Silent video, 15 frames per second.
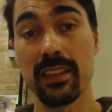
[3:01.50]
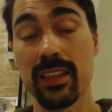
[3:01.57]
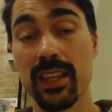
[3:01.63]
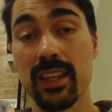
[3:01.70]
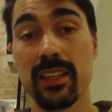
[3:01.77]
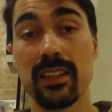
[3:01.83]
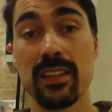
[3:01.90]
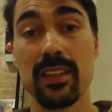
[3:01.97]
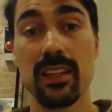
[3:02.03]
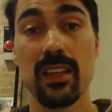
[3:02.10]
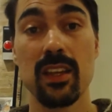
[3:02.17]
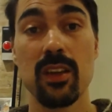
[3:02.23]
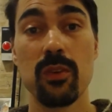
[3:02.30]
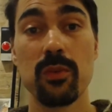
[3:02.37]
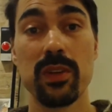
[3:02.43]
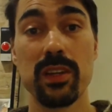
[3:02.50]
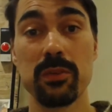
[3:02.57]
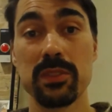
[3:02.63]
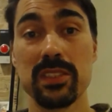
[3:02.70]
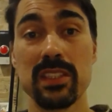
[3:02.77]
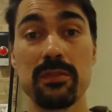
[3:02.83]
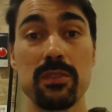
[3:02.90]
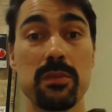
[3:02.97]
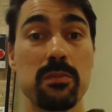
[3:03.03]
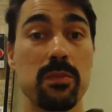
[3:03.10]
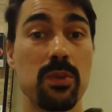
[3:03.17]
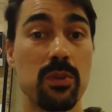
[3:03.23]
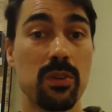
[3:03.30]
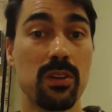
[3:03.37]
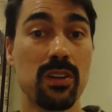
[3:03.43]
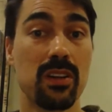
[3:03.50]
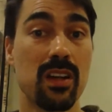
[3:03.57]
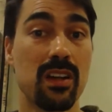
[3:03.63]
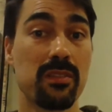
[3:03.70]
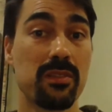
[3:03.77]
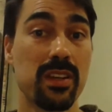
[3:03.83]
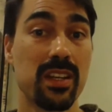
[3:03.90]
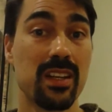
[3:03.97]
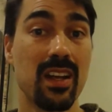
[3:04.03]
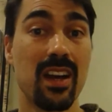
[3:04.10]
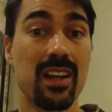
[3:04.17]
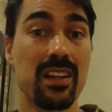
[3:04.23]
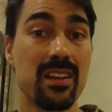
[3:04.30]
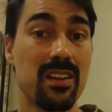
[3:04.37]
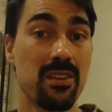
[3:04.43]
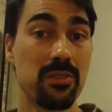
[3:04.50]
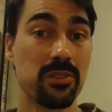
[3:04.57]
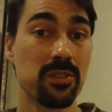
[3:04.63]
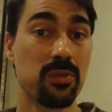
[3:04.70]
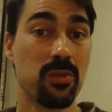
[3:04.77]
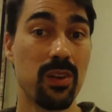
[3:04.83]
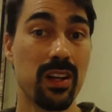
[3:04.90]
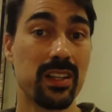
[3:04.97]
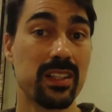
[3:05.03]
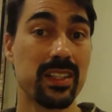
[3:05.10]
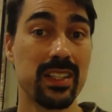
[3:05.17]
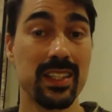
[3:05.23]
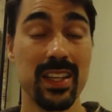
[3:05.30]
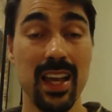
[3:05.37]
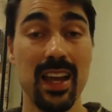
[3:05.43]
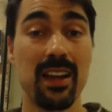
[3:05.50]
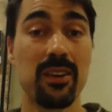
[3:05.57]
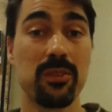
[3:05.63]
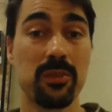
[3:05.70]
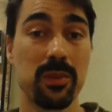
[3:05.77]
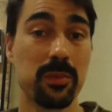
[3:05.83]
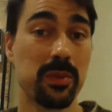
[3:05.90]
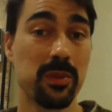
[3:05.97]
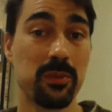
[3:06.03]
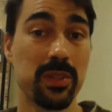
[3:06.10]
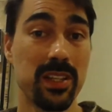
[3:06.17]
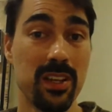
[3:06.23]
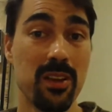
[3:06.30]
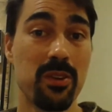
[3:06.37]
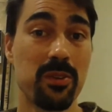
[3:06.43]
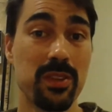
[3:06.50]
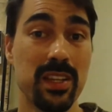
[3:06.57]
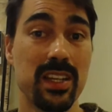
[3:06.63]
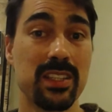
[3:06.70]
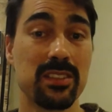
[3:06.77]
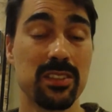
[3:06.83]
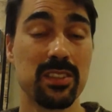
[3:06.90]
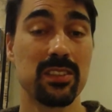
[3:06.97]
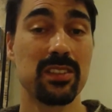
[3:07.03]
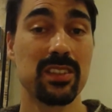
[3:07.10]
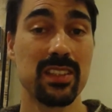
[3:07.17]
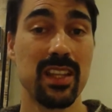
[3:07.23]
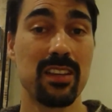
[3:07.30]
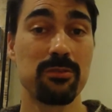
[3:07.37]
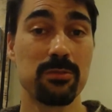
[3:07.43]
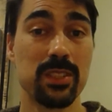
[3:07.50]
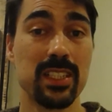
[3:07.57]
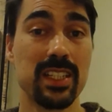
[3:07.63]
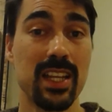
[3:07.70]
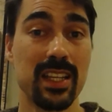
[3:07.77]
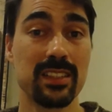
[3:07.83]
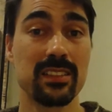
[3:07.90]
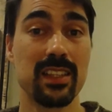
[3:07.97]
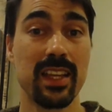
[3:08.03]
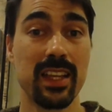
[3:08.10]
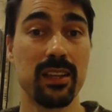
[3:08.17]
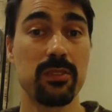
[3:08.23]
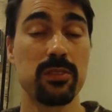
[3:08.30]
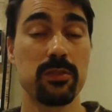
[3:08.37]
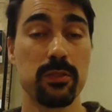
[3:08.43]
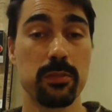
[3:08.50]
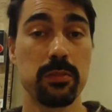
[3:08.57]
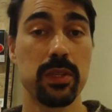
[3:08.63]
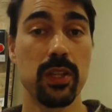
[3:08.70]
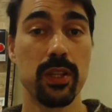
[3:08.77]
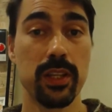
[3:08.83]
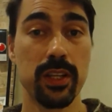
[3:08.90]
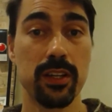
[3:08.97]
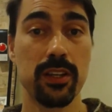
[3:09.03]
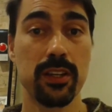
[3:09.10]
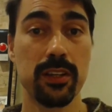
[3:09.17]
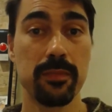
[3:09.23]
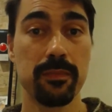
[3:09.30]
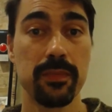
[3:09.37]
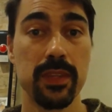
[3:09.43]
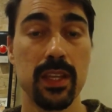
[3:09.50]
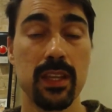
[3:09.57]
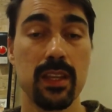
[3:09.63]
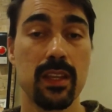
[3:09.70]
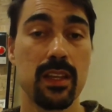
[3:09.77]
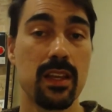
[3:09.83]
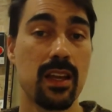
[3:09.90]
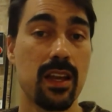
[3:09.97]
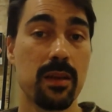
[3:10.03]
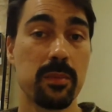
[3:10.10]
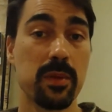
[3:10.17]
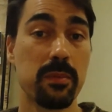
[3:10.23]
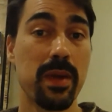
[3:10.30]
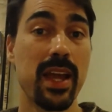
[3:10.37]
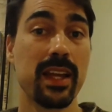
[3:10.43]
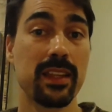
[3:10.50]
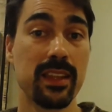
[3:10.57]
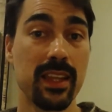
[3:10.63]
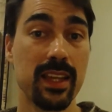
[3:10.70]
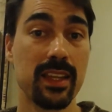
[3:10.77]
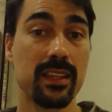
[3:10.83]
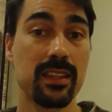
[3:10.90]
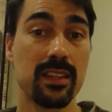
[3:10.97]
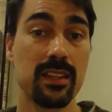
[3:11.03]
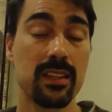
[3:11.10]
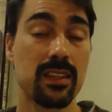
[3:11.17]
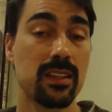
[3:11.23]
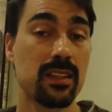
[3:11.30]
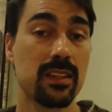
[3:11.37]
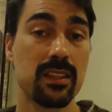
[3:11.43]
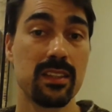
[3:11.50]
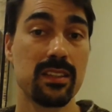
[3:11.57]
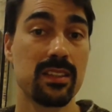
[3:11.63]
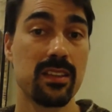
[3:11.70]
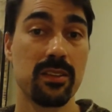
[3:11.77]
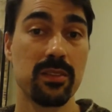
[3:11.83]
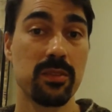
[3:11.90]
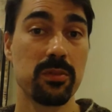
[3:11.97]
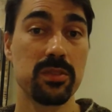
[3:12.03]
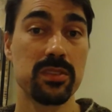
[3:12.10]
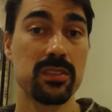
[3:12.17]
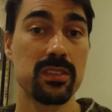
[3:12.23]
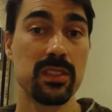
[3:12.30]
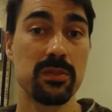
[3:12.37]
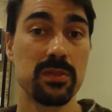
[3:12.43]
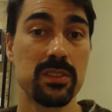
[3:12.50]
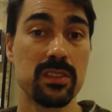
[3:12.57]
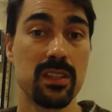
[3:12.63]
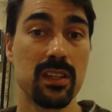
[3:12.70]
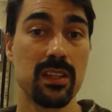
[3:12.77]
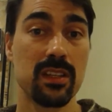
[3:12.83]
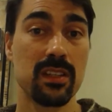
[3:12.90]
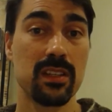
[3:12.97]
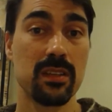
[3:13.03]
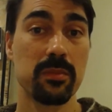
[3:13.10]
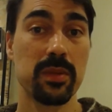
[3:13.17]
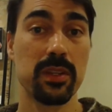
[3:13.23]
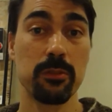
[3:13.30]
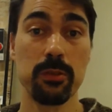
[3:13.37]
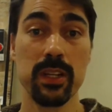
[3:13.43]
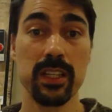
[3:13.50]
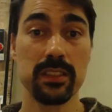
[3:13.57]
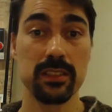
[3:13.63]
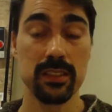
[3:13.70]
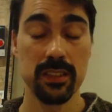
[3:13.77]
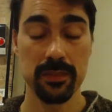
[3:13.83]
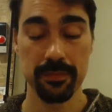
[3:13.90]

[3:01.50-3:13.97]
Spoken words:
then when it was even more of an unknown quantity. Now, I mean, we know that it's a really nice language for building on, but back then, you know, it was a big risk.